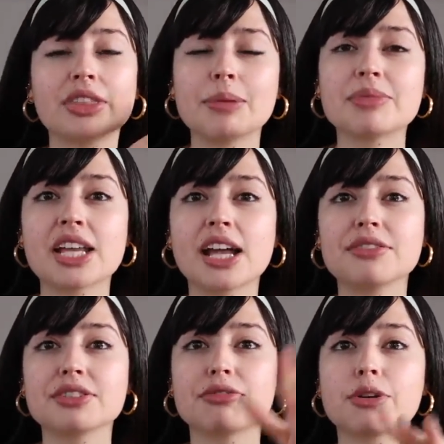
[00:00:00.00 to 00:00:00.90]

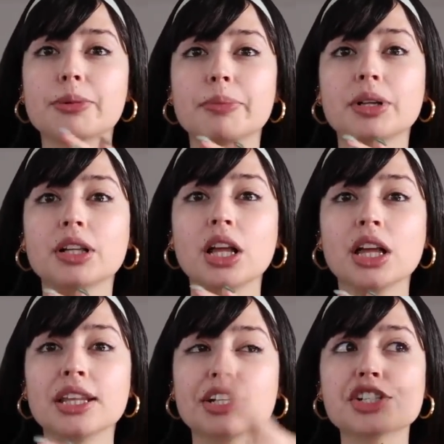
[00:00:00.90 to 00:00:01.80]
themselves, and for people
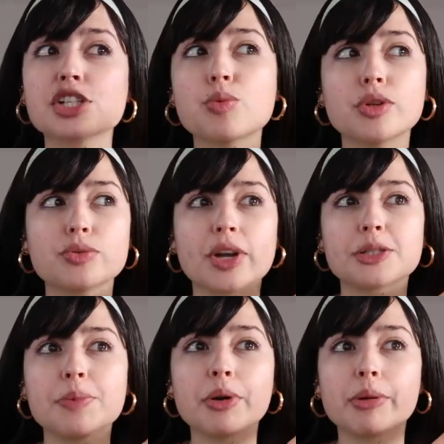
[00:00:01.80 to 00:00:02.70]
that just want to
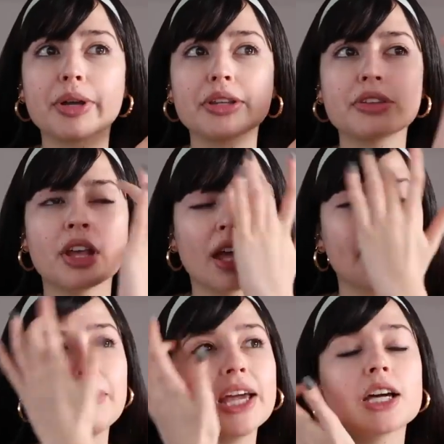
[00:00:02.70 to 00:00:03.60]
experiment,
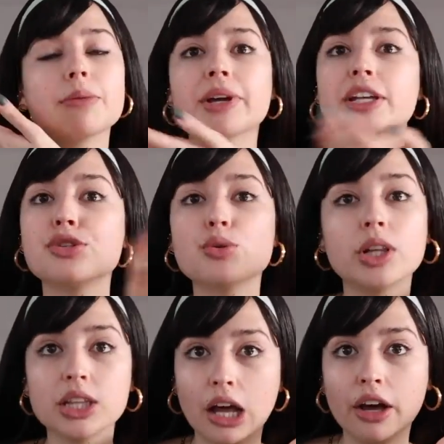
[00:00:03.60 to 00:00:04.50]
makeup can do
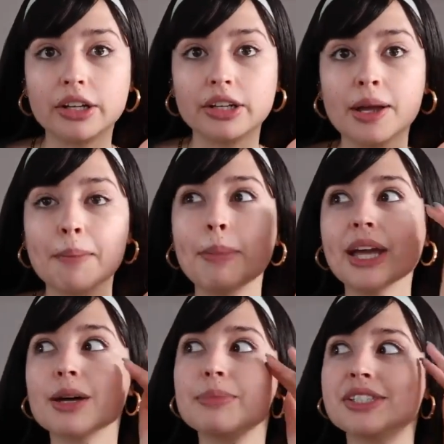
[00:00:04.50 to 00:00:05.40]
a lot.
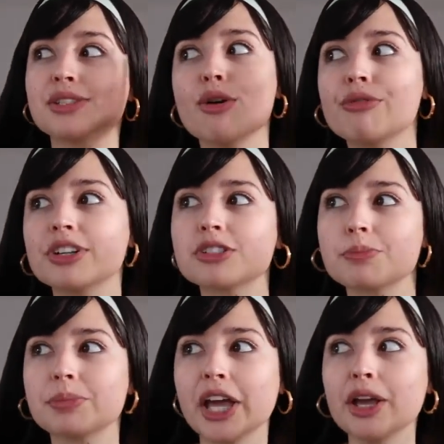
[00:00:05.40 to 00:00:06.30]
Makeup is so fun to
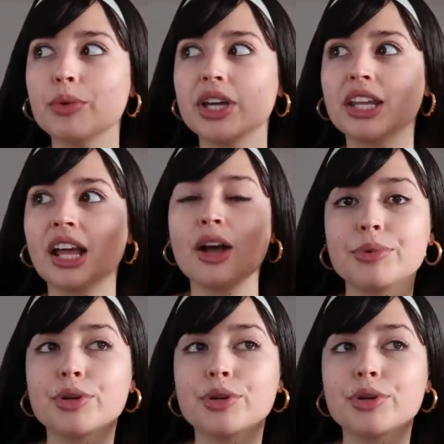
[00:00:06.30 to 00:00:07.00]
play with.